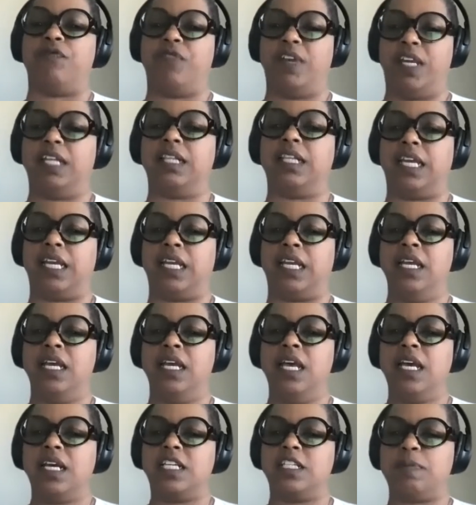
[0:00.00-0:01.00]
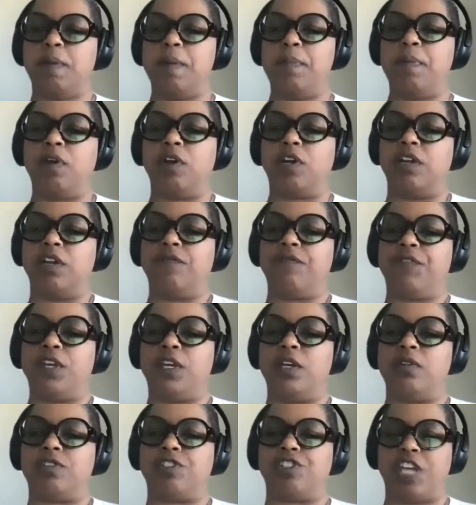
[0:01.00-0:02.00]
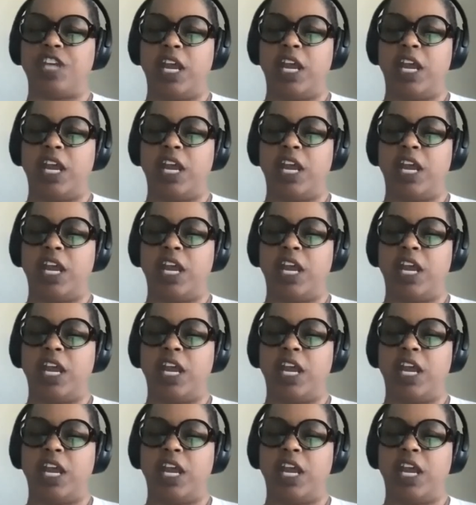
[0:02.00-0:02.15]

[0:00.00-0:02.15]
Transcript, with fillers: feeling, because people are confused.